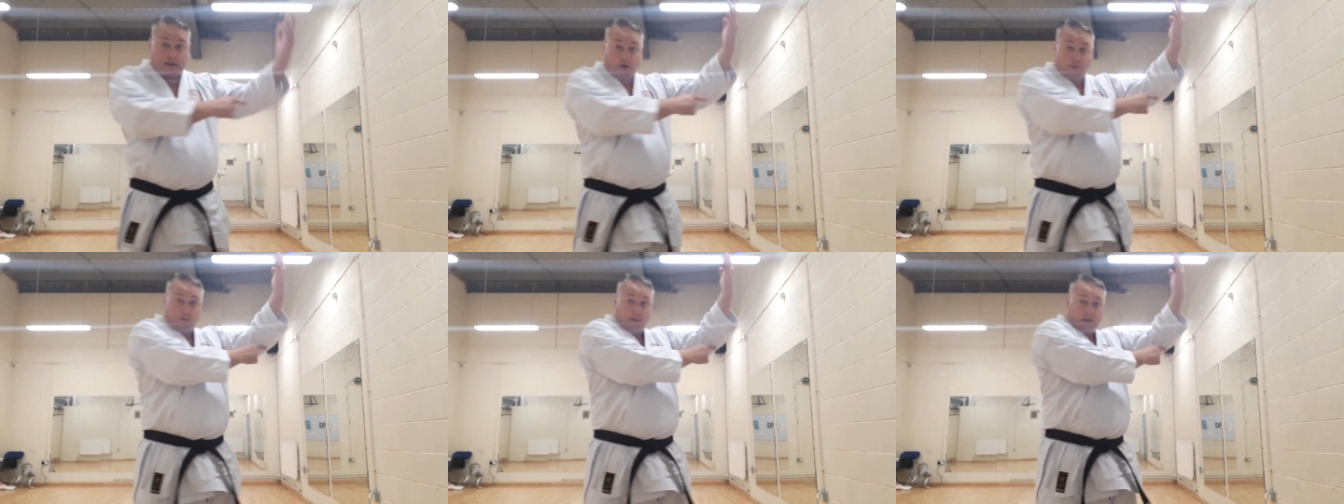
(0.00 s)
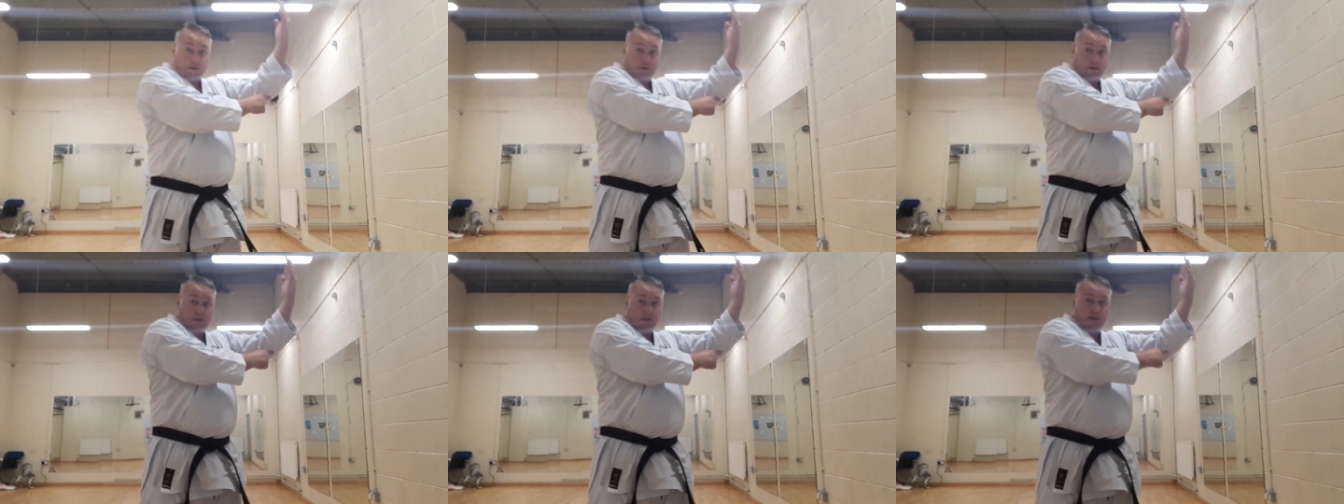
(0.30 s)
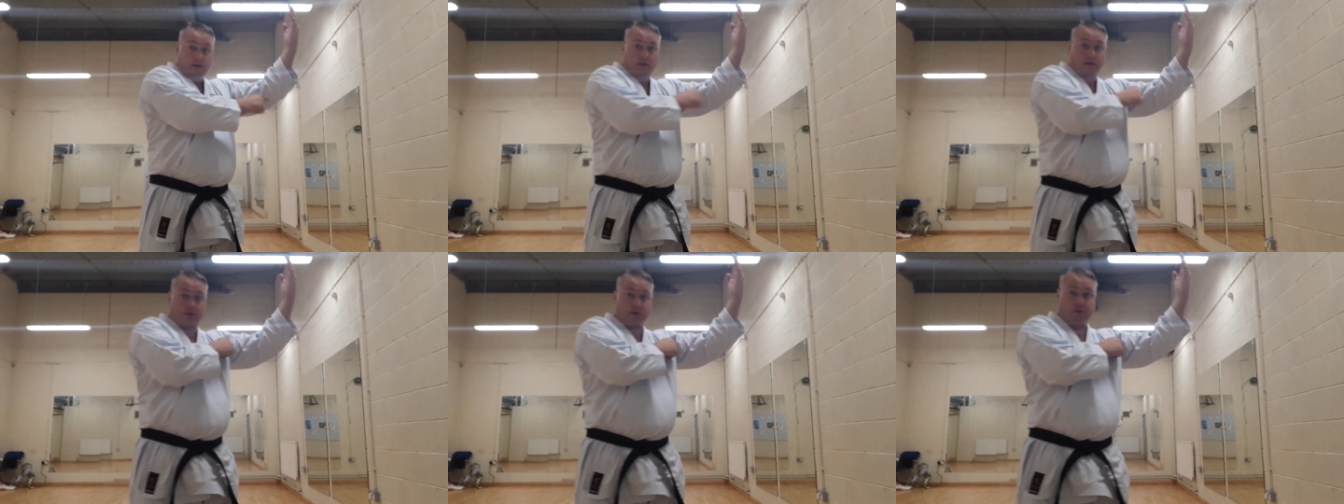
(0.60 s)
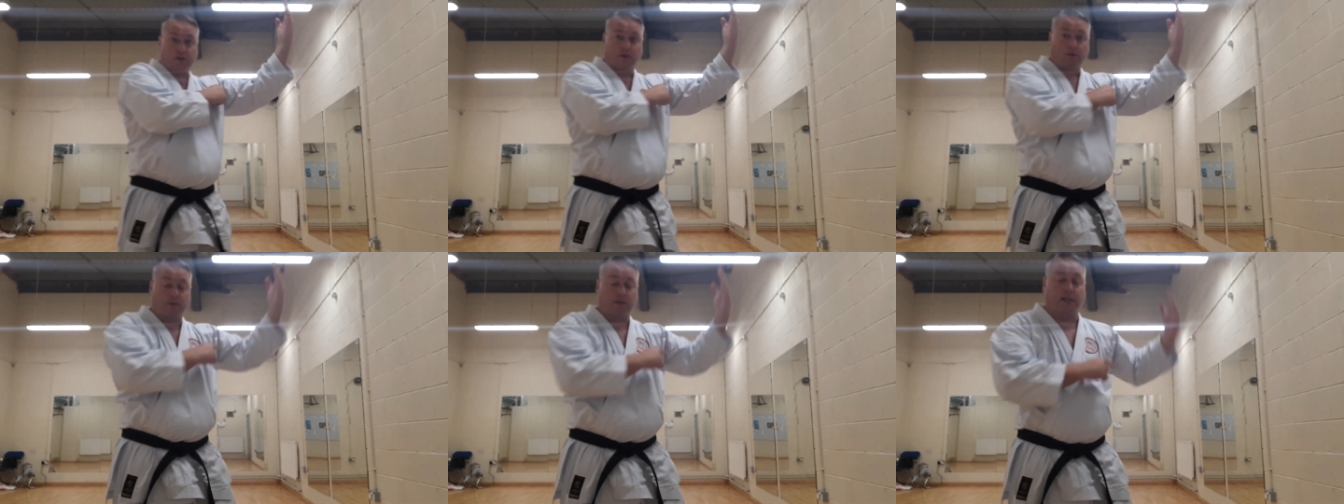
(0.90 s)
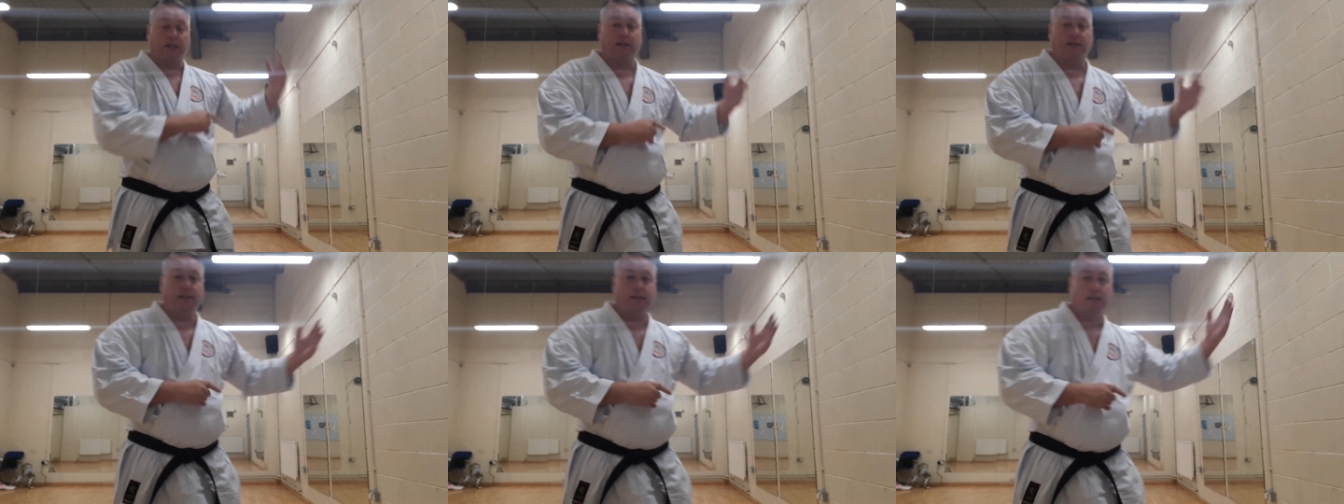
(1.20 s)
elbow shoulder
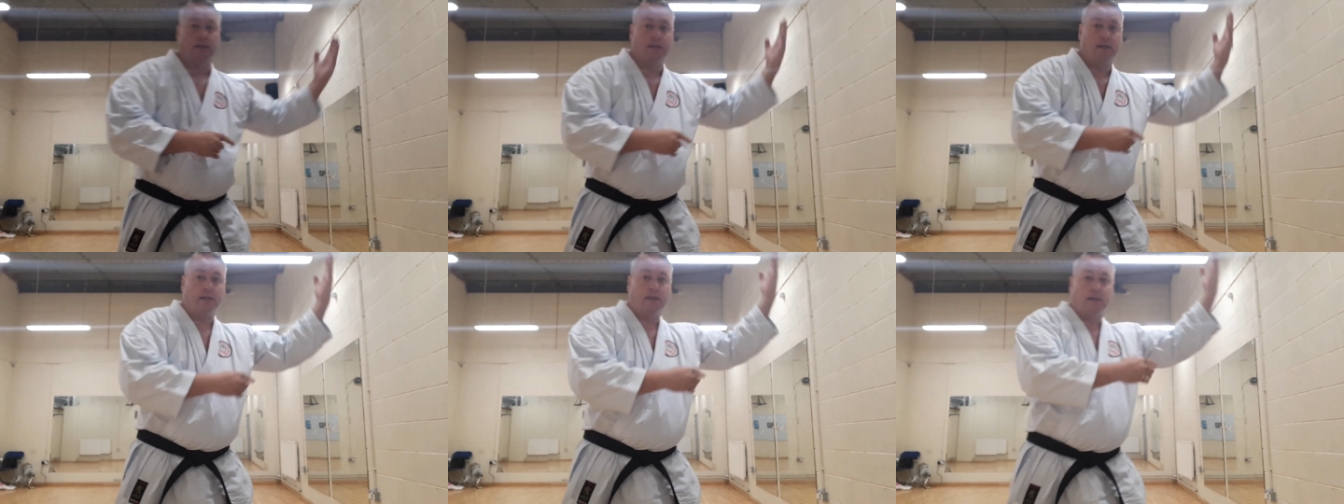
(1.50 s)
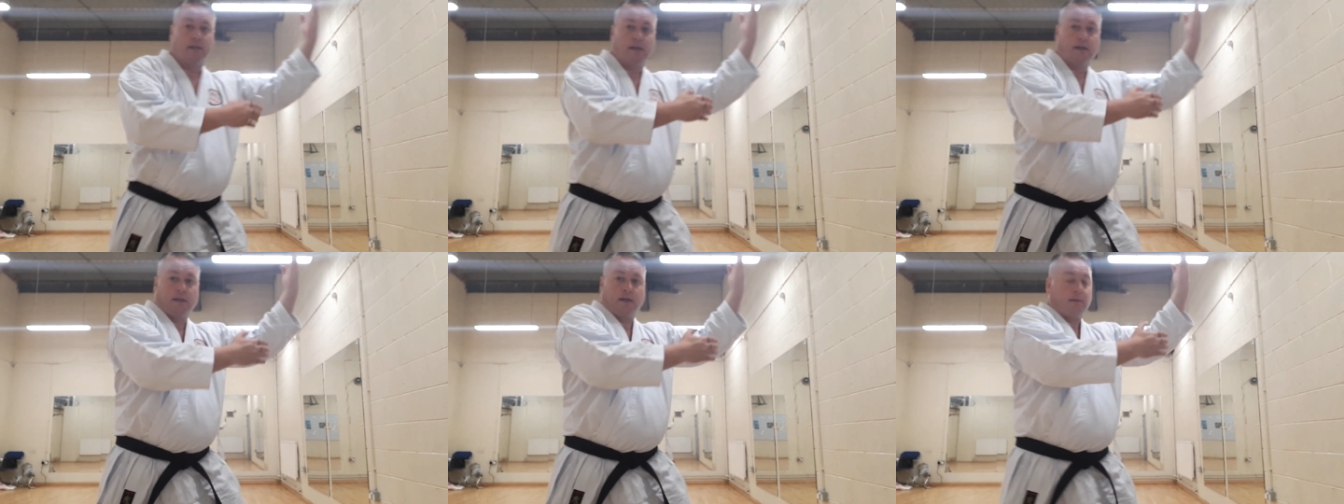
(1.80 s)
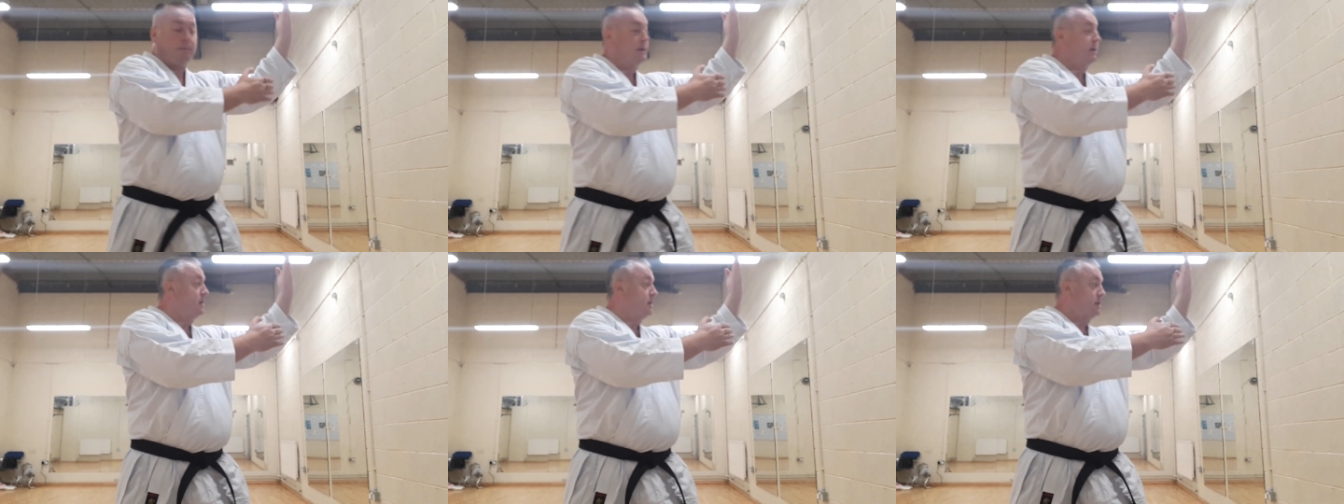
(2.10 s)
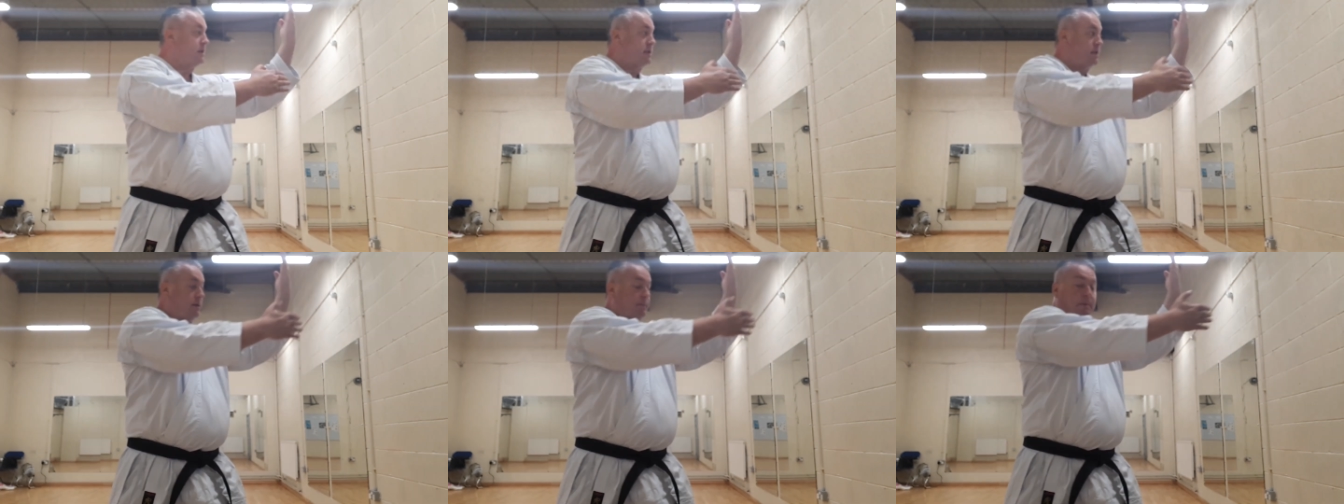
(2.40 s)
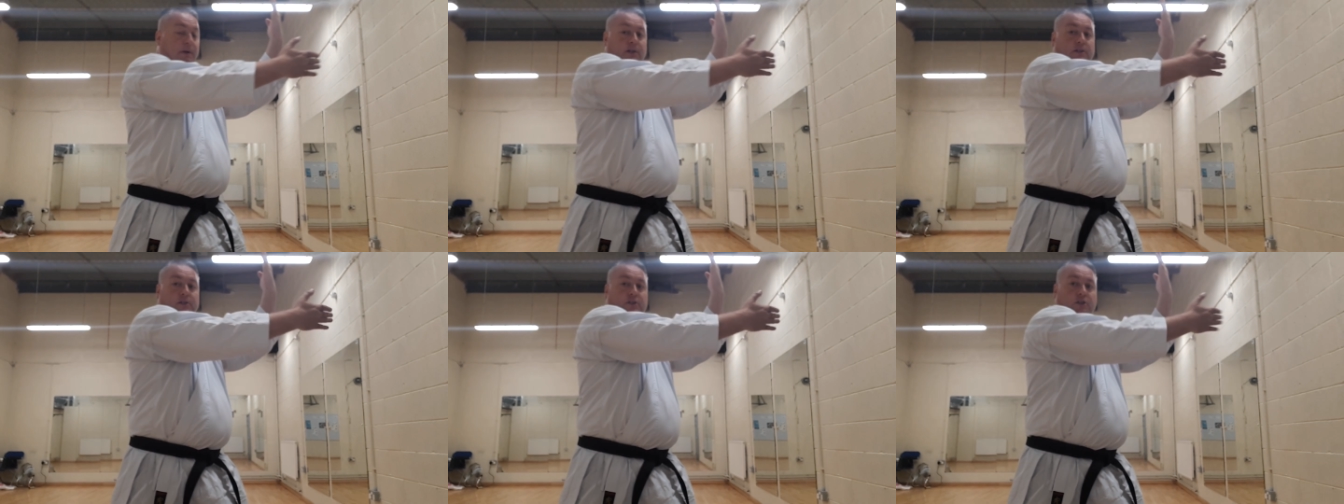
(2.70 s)
height, because the
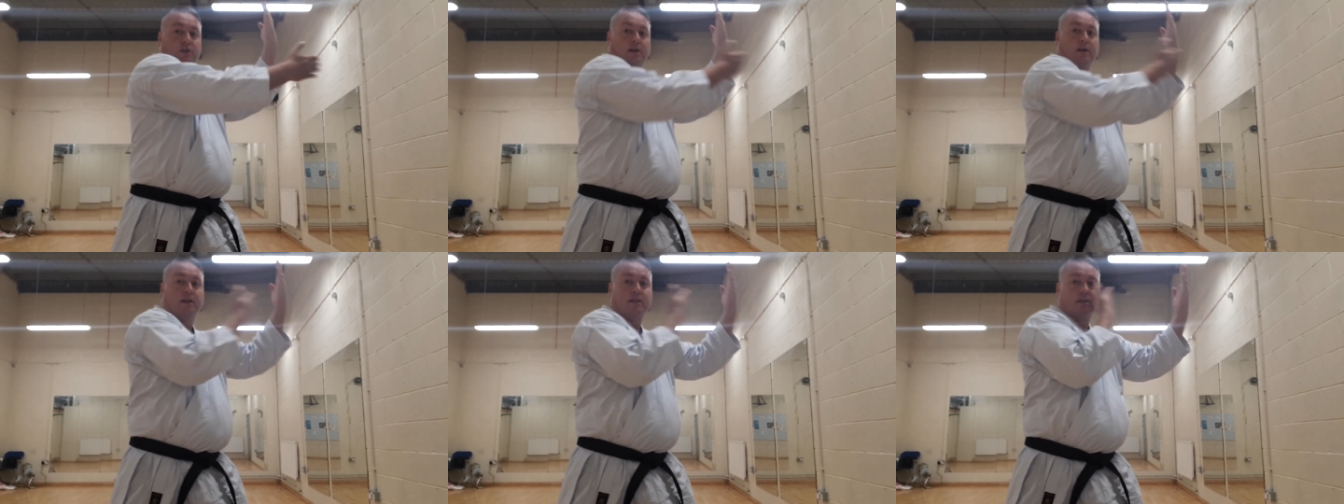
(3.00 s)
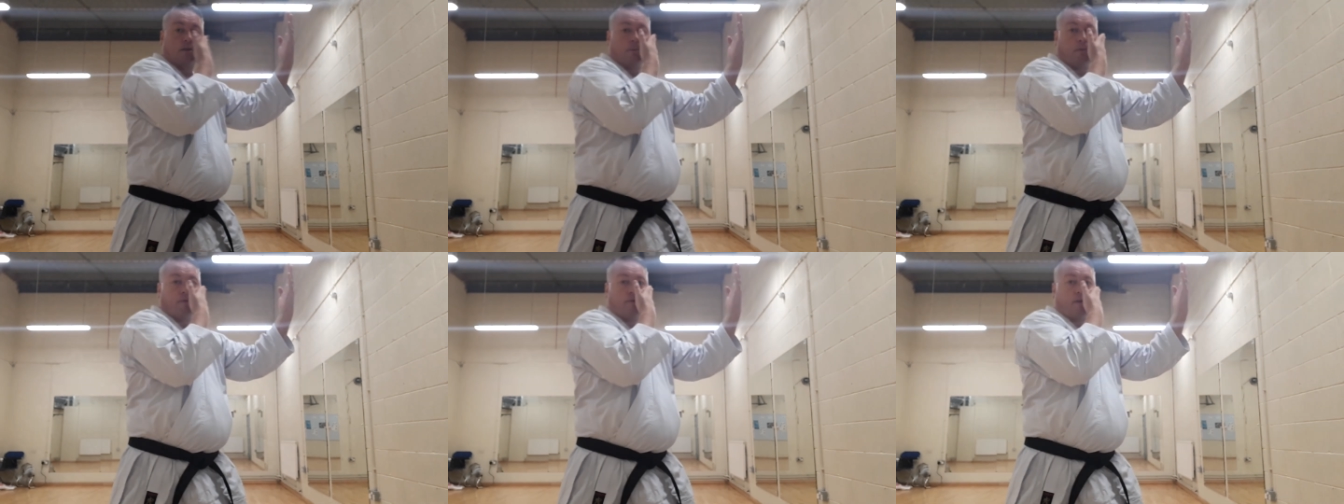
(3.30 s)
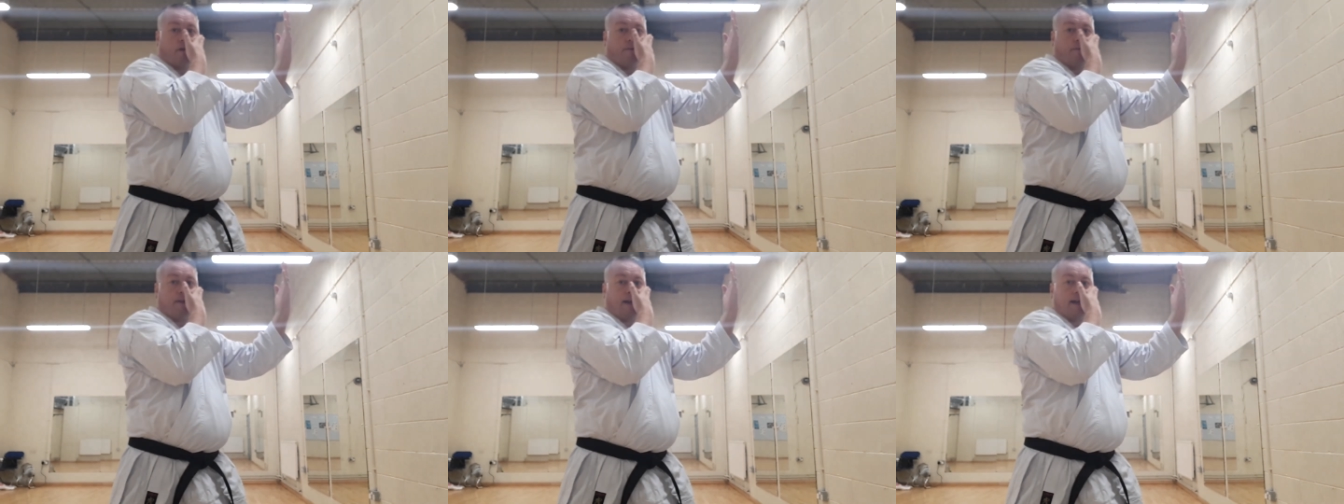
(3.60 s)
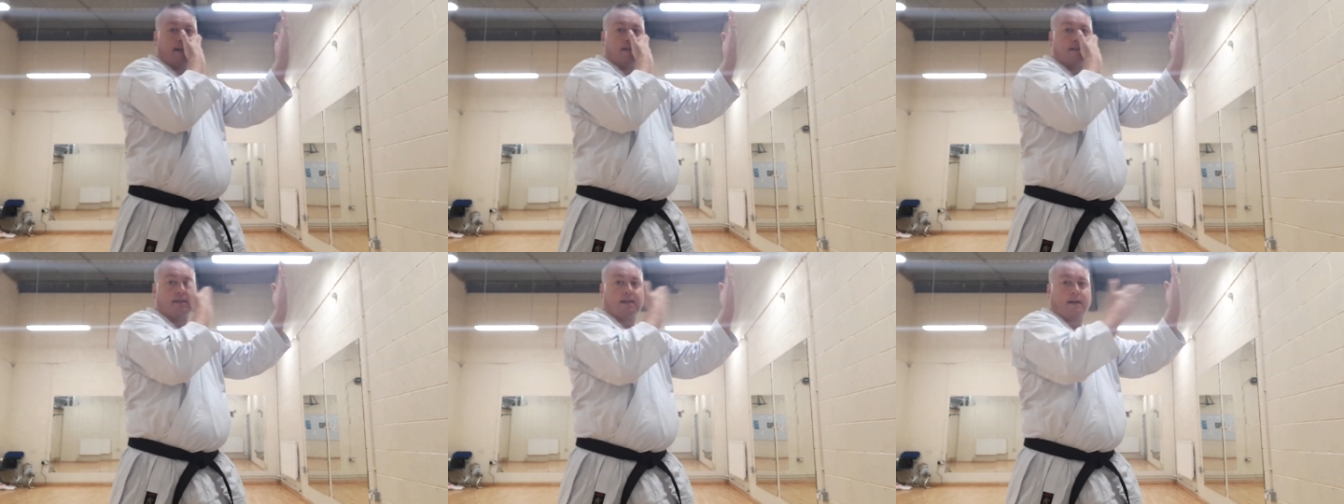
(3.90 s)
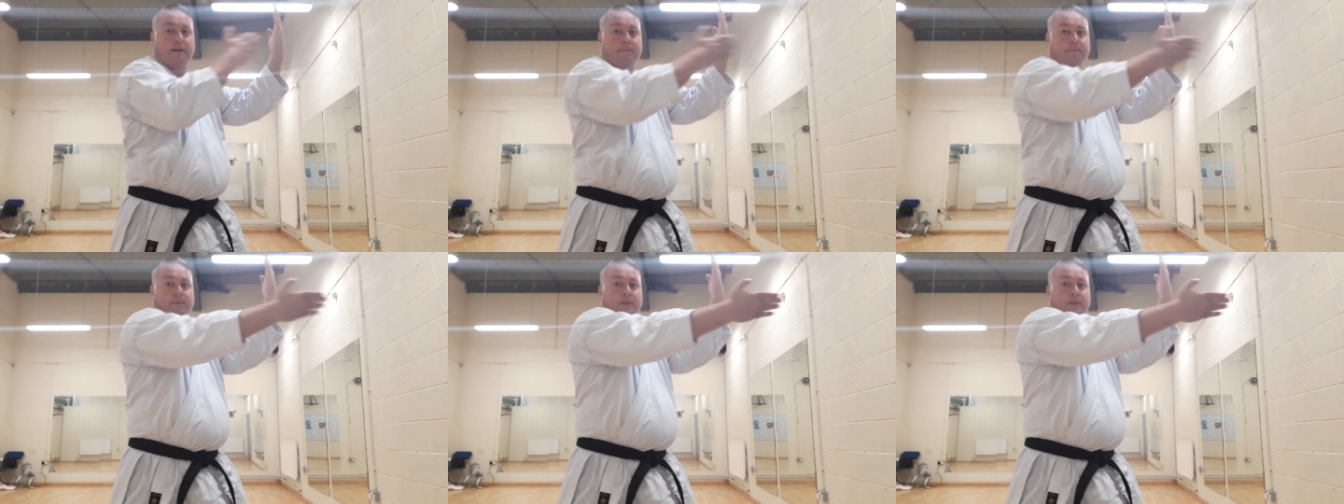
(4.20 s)
punch is coming for our face.